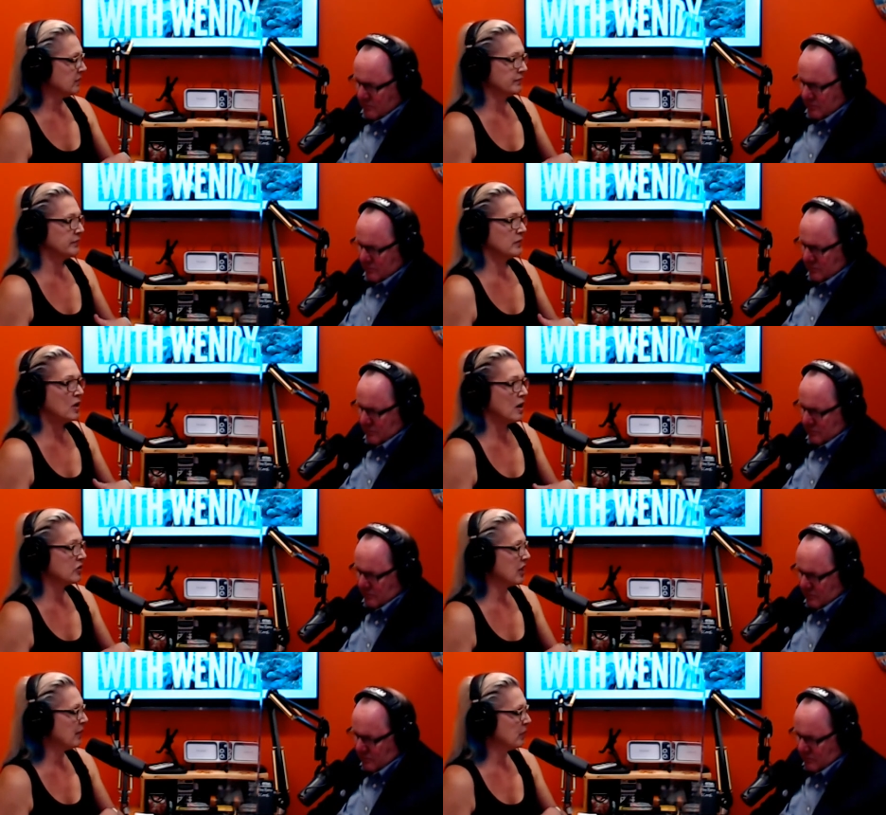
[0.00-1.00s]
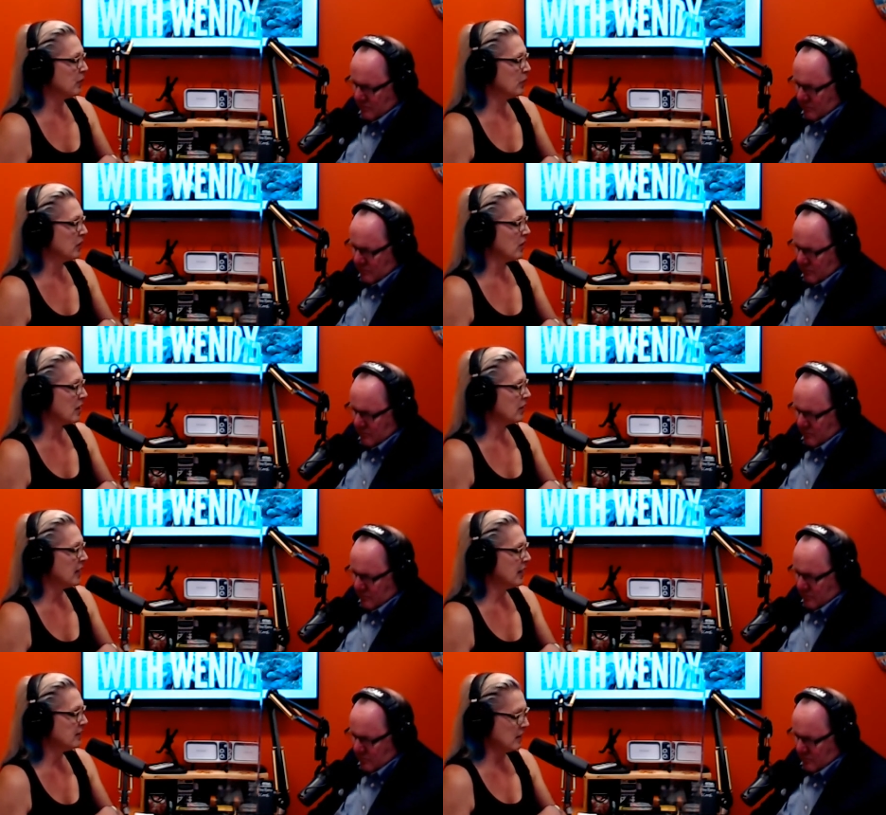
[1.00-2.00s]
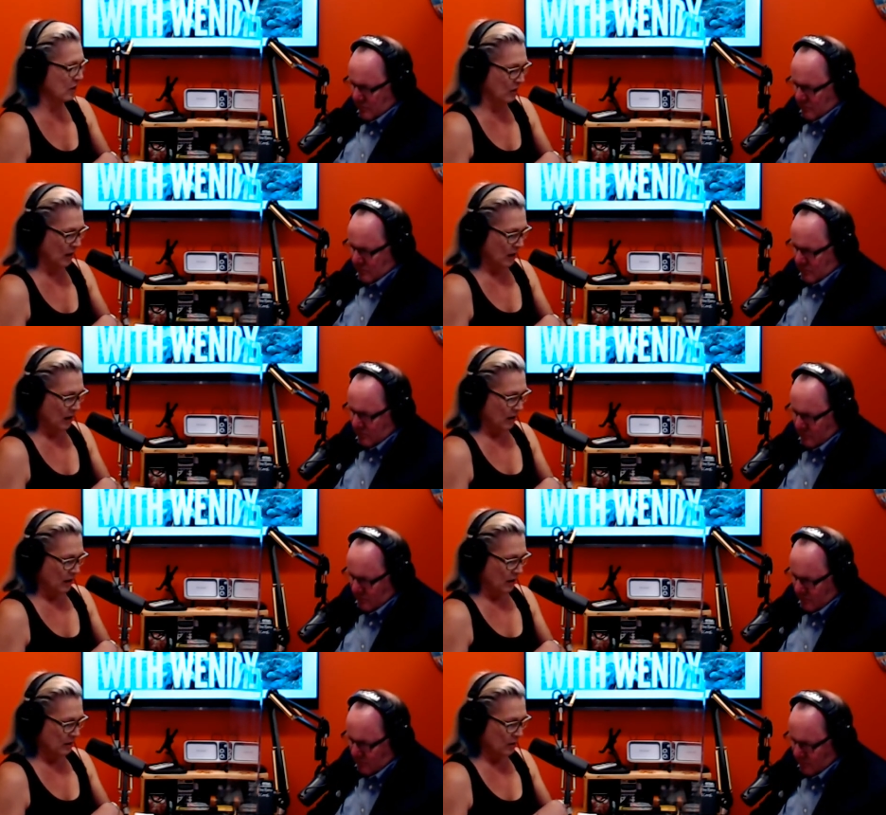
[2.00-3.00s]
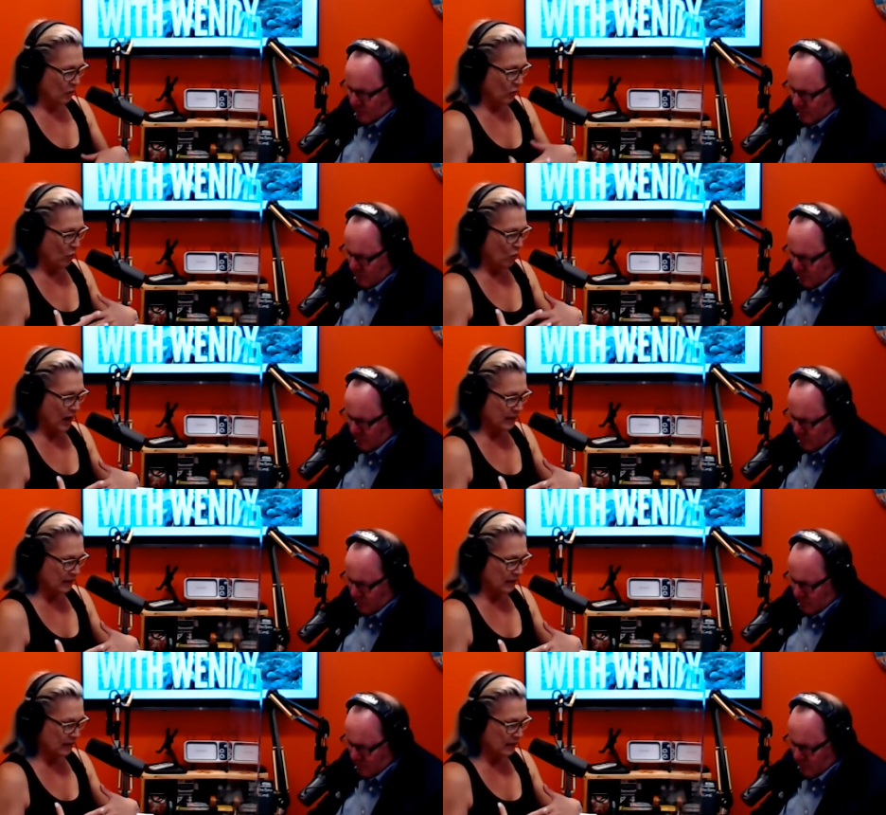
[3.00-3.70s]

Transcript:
Speaker 1: logjam with, with the loggerhead. So, so what